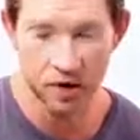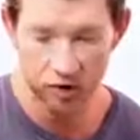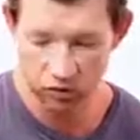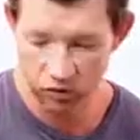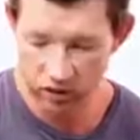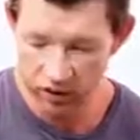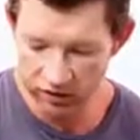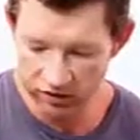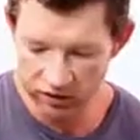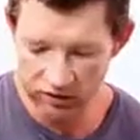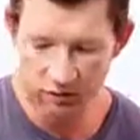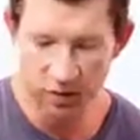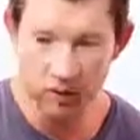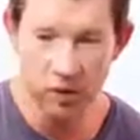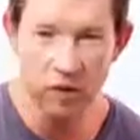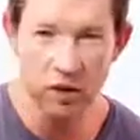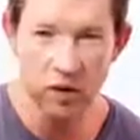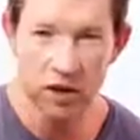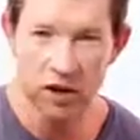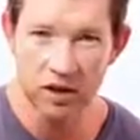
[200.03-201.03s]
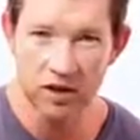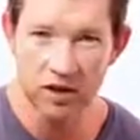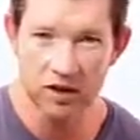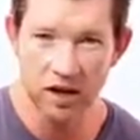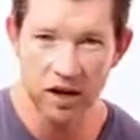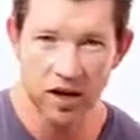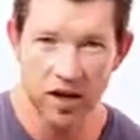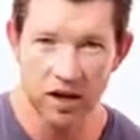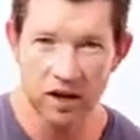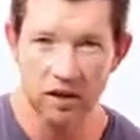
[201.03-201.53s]
Really simple,
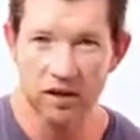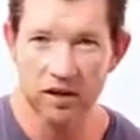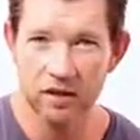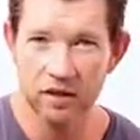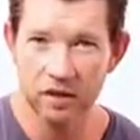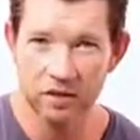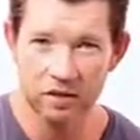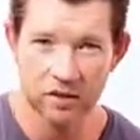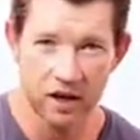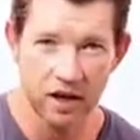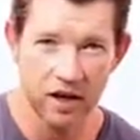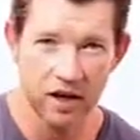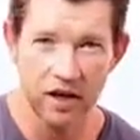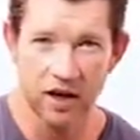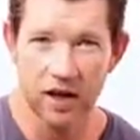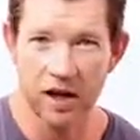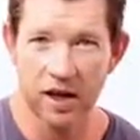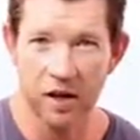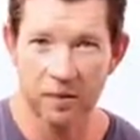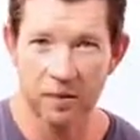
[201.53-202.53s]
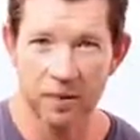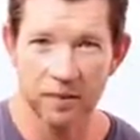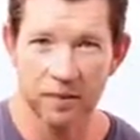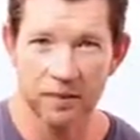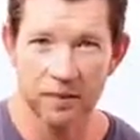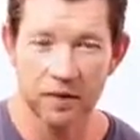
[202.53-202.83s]
down, down, up.